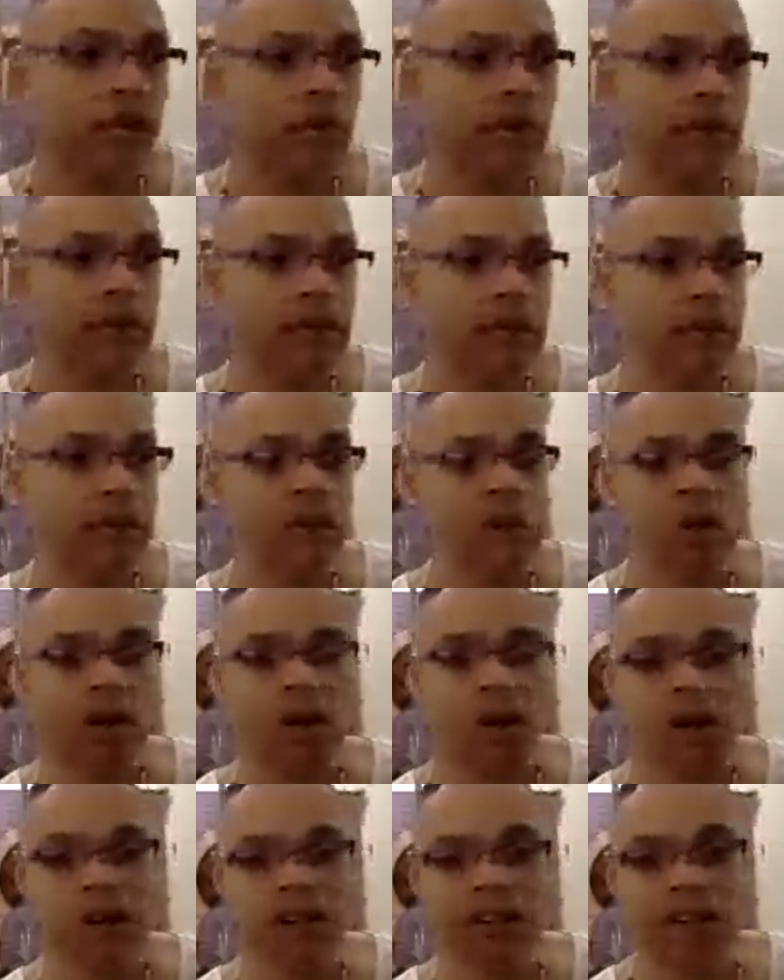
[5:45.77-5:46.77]
Kemetic people
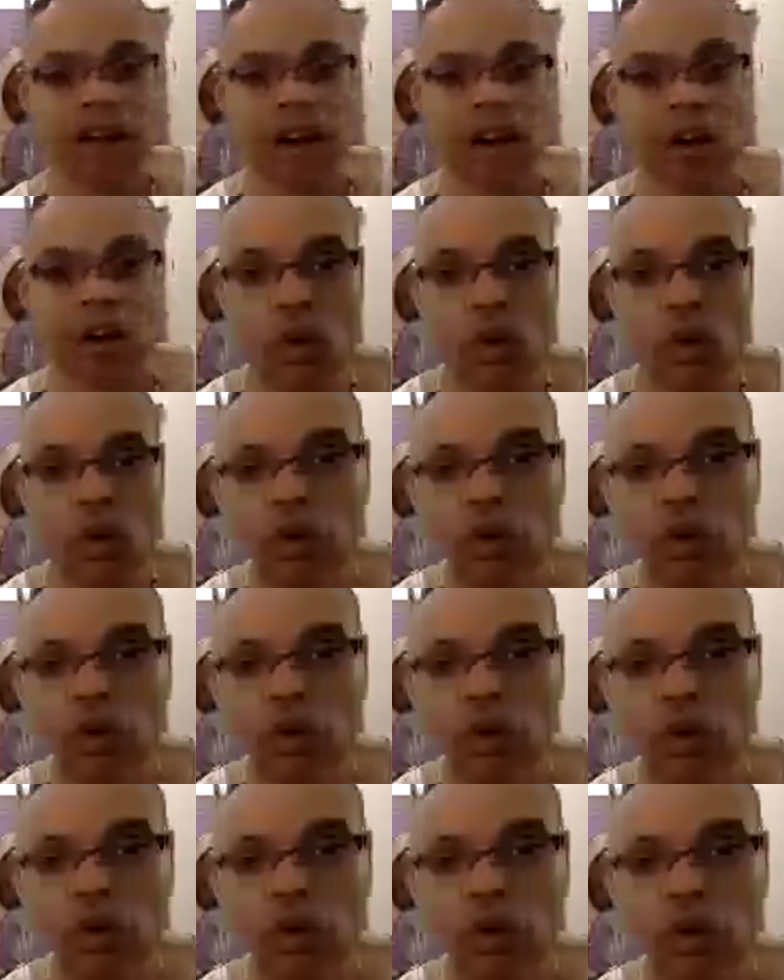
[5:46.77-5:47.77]
call Sahu
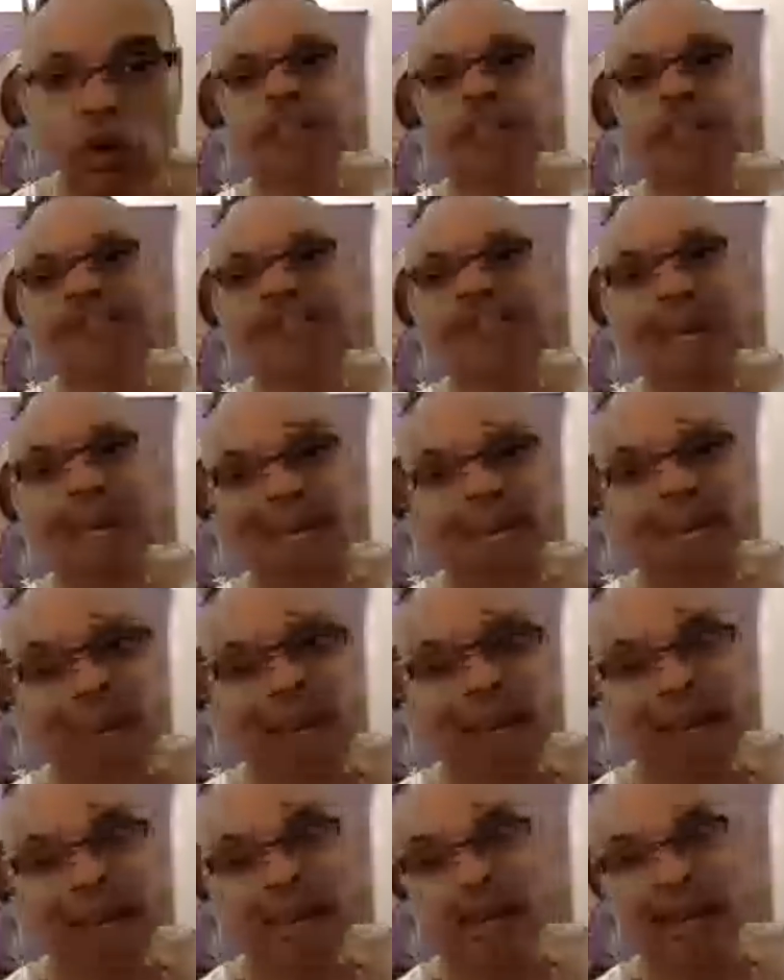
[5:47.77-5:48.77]
or Set.
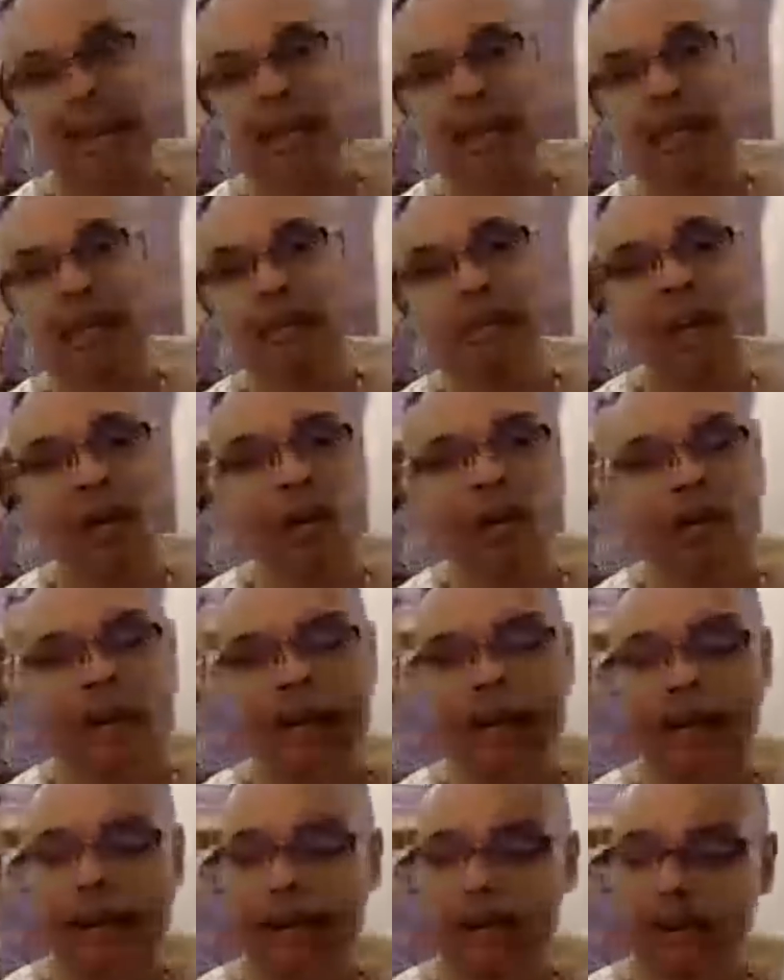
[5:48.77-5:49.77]
The
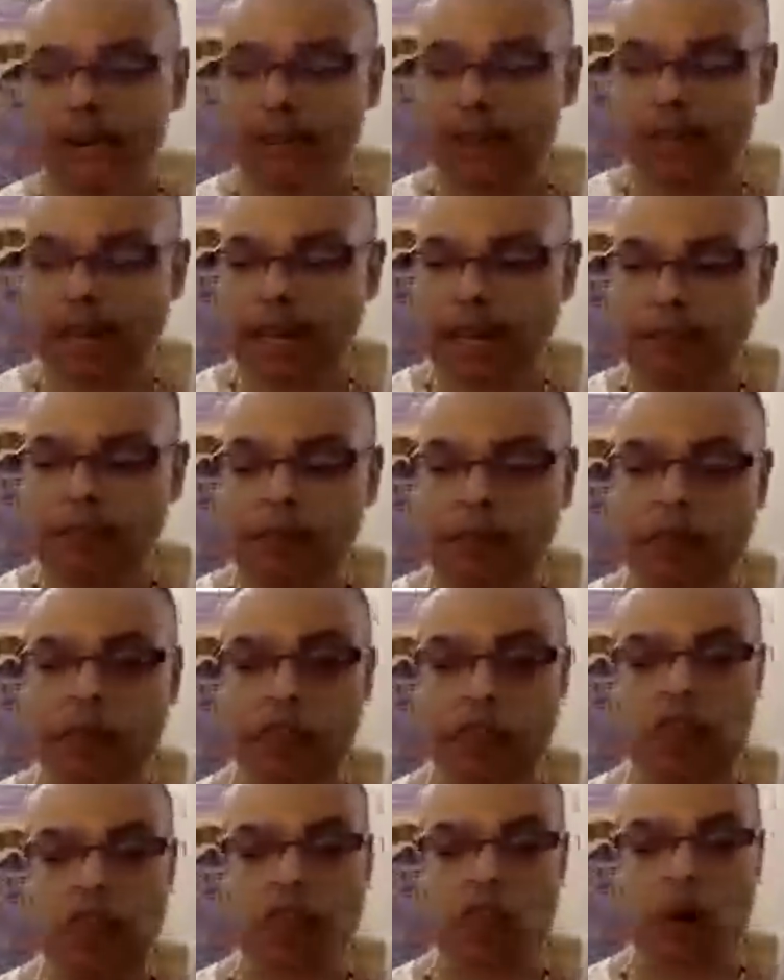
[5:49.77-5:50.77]
grand scheme of the
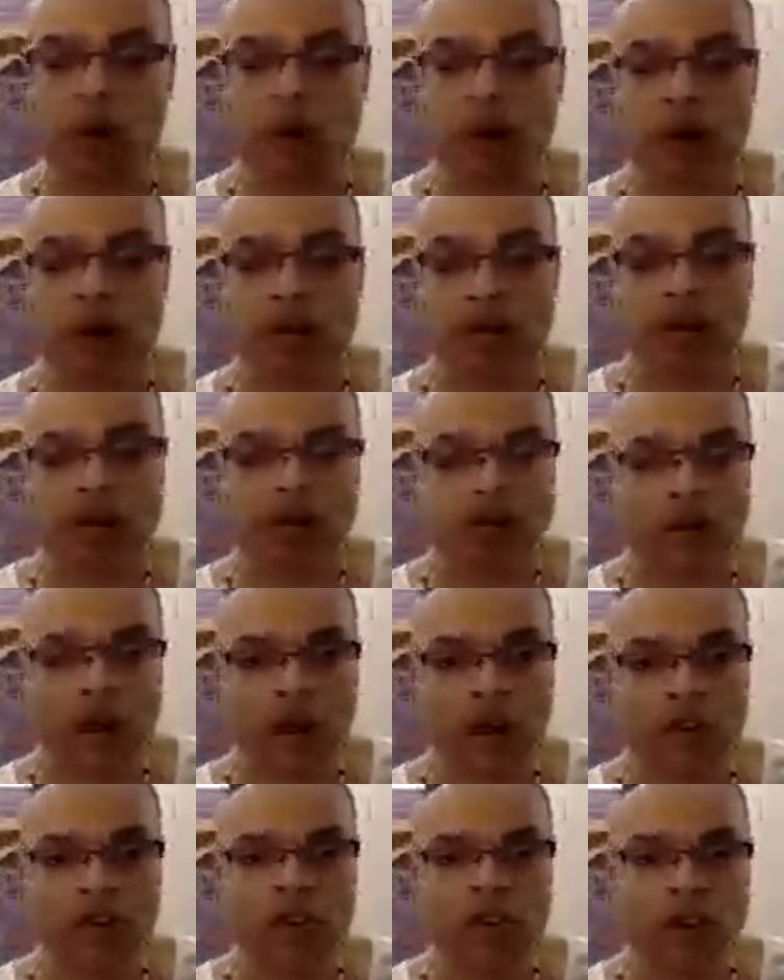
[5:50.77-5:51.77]
story of
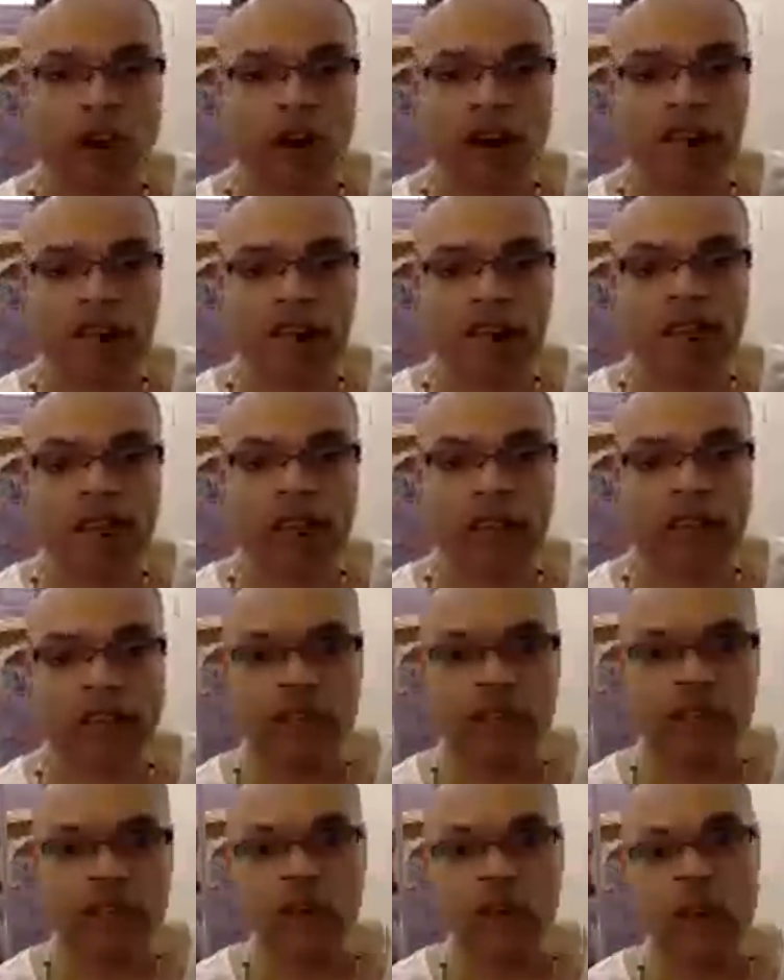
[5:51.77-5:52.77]
Asar and
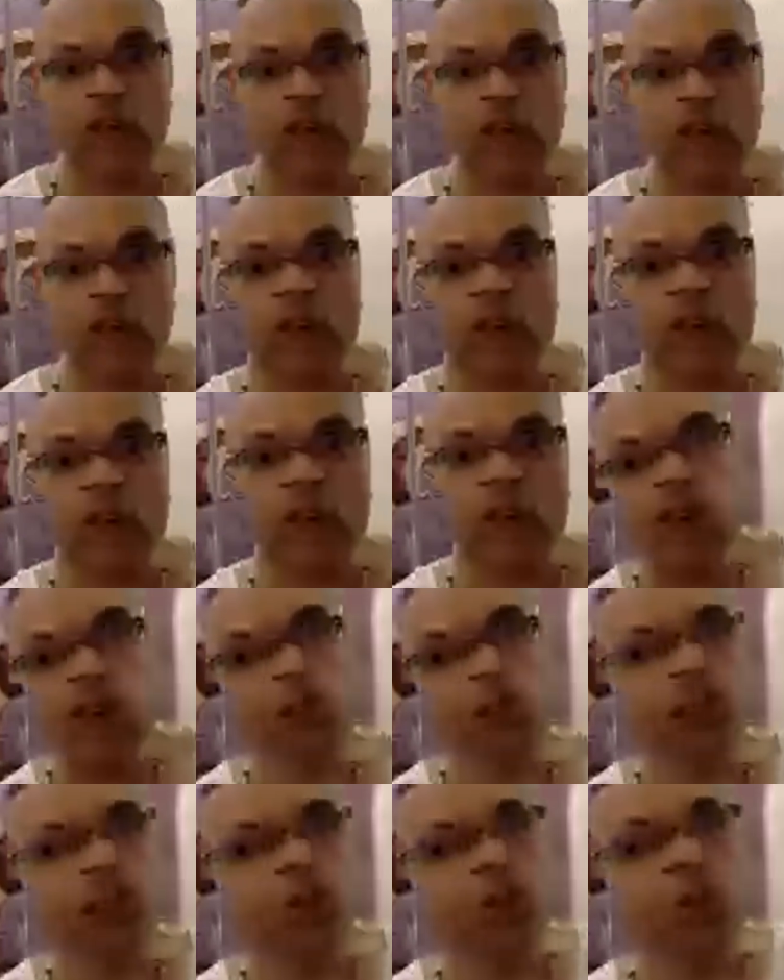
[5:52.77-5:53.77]
Set was that
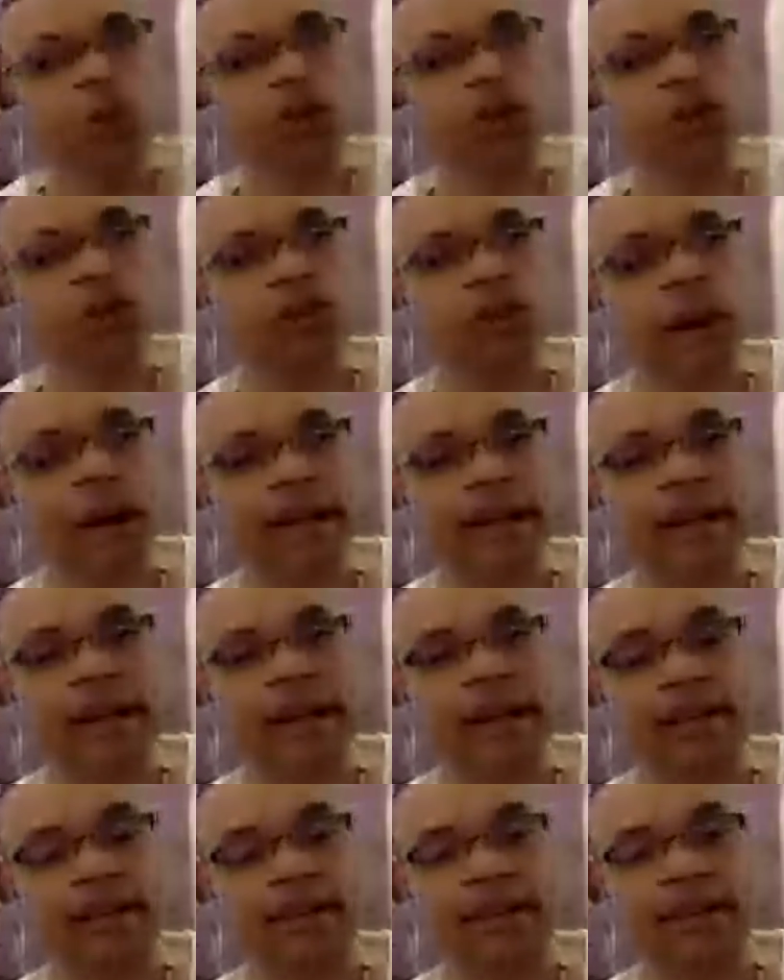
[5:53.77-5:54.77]
Heru was
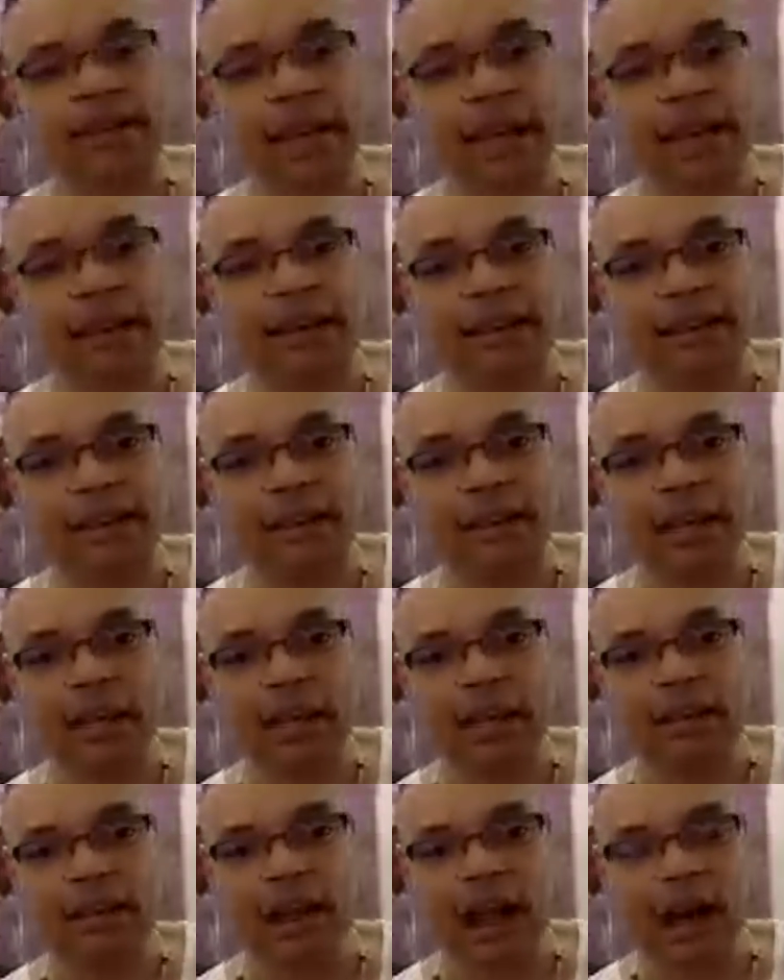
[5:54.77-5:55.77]
fighting Set,
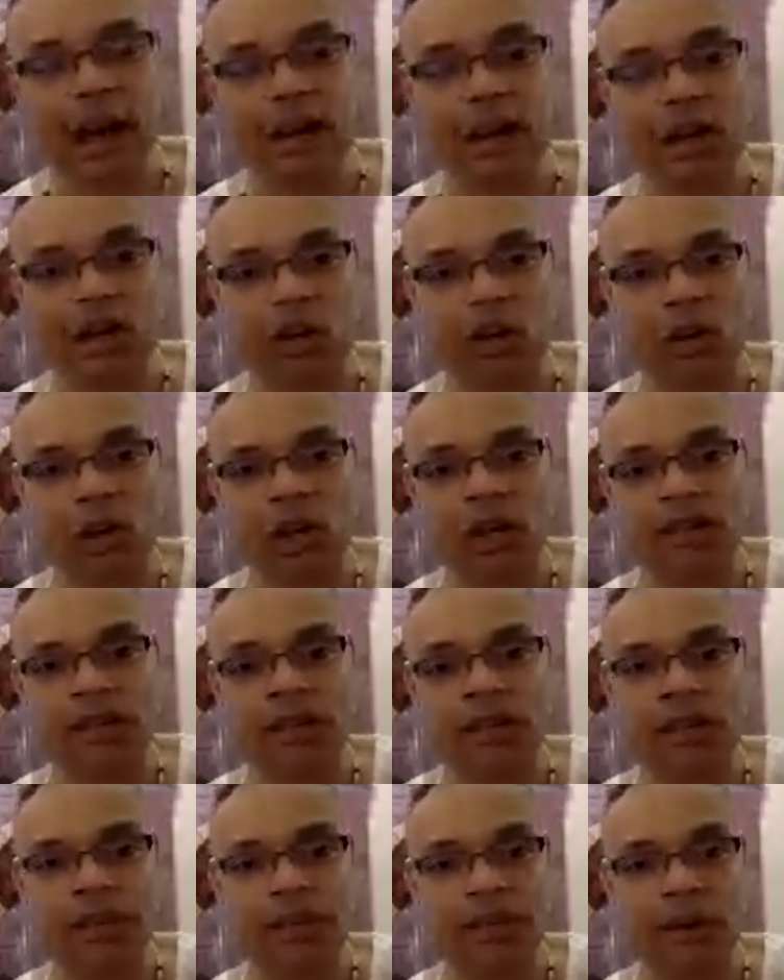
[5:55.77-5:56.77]
his uncle, for
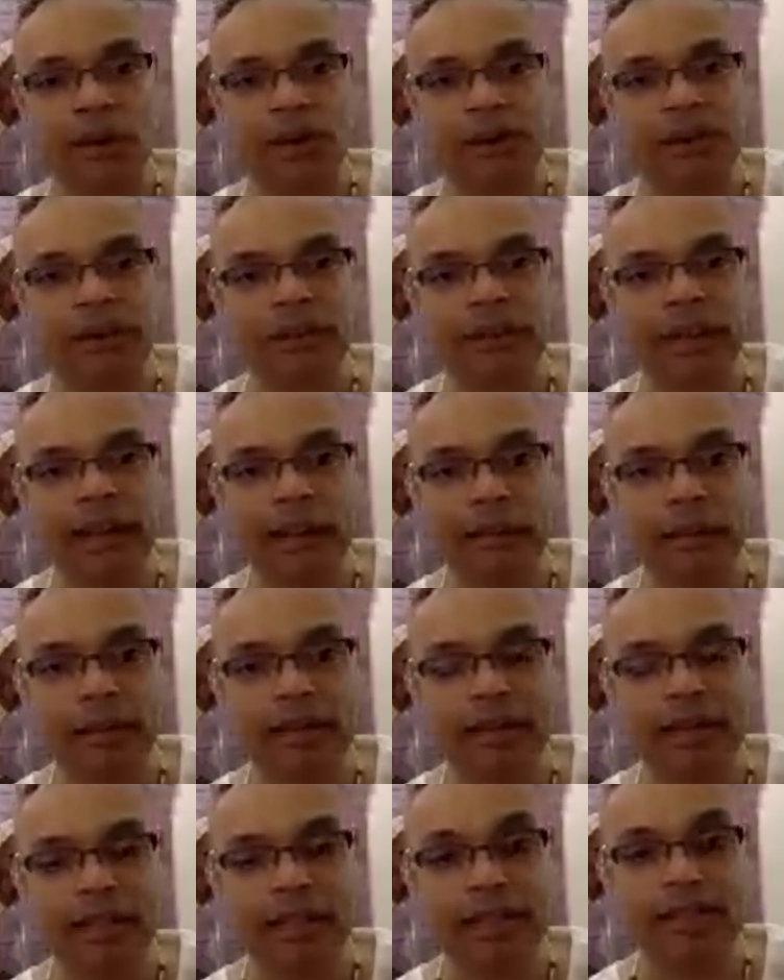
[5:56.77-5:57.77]
the throne of
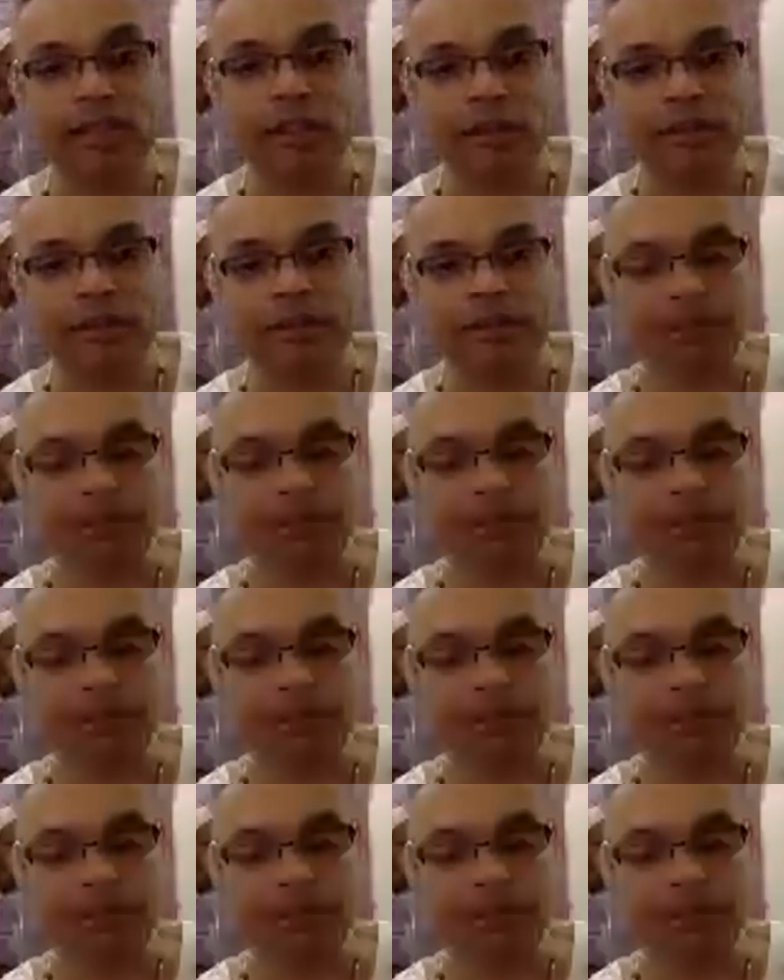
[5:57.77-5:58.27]
Kemet, Egypt.